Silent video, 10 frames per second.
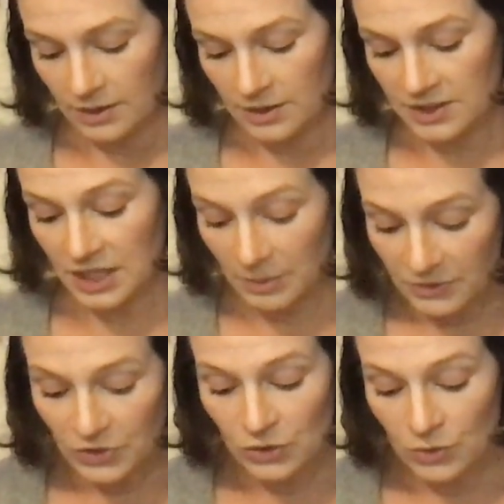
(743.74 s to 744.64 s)
Some of
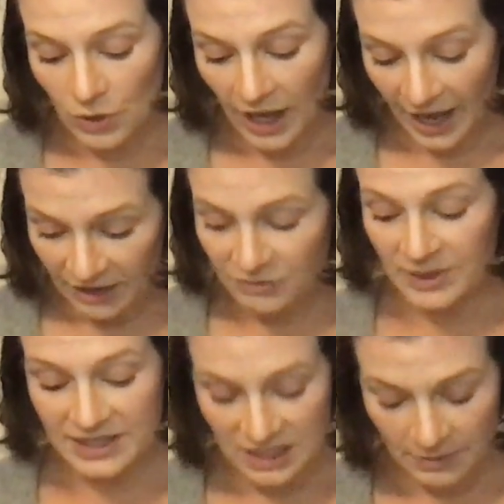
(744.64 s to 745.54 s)
you have
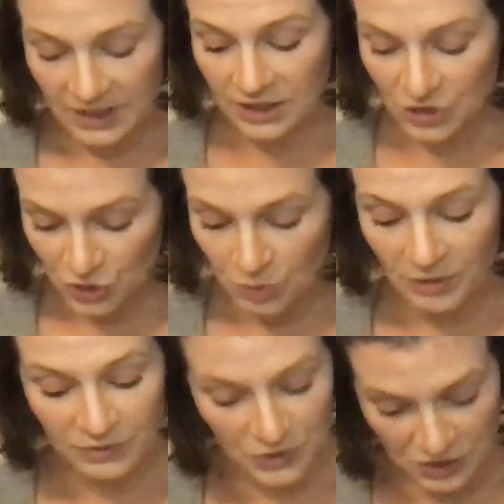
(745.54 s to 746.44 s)
met somebody new, but
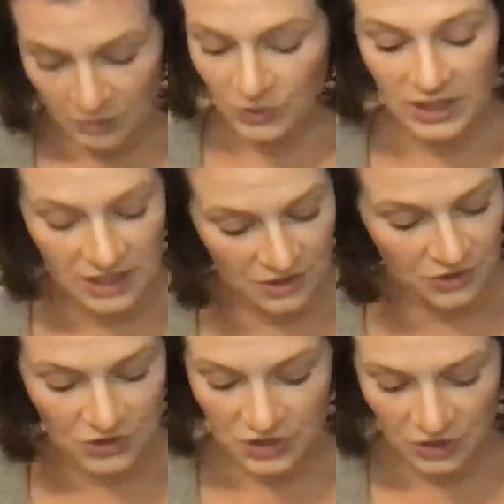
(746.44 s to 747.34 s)
for some reason you're
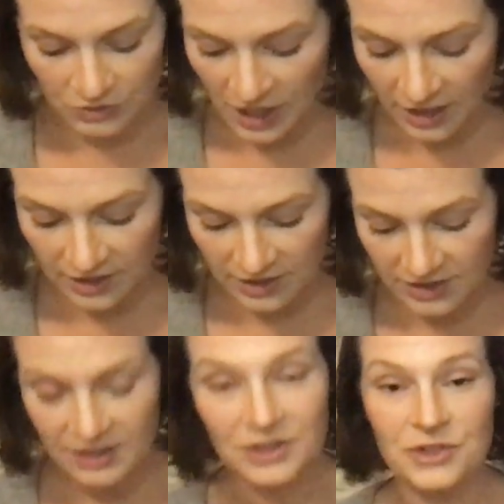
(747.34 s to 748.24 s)
still not
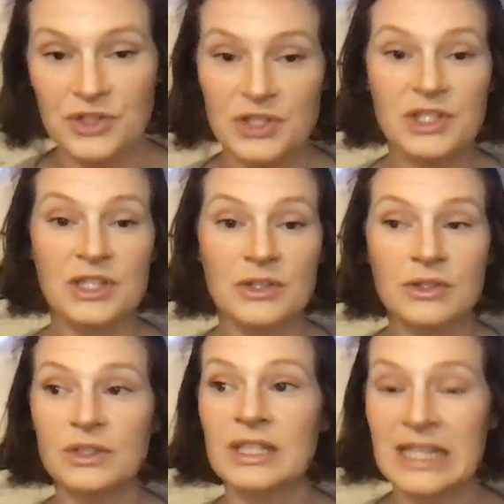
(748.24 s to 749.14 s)
you're
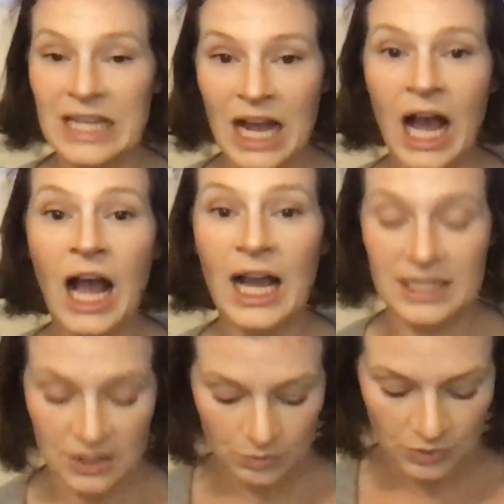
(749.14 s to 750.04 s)
still
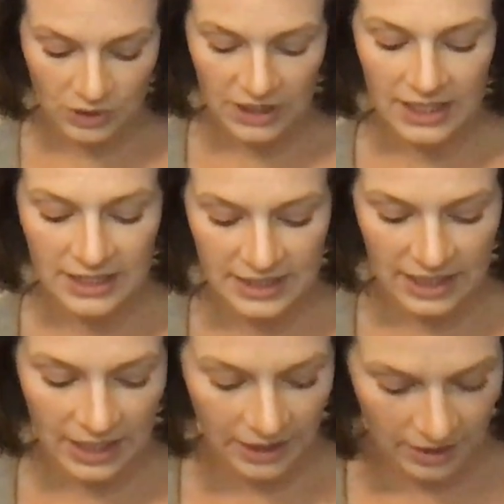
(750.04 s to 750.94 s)
not
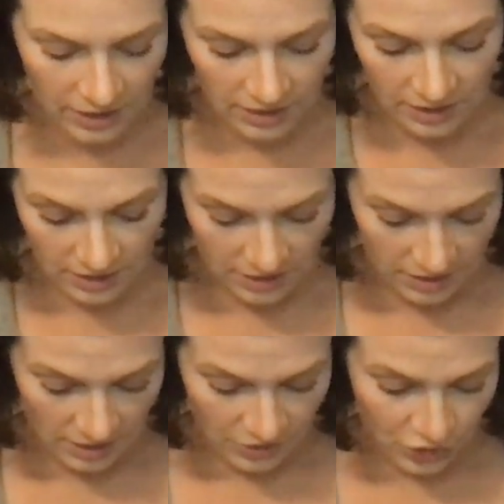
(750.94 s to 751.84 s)
releasing
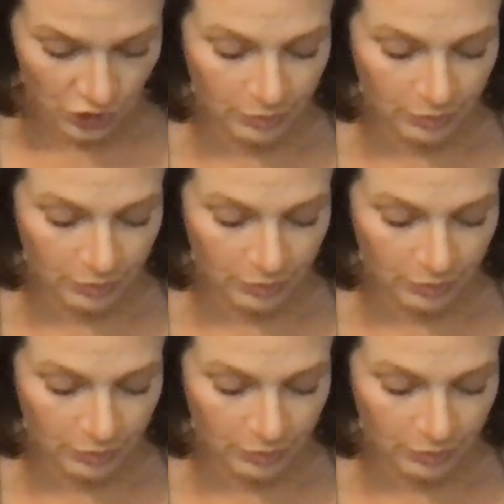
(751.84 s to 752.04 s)
your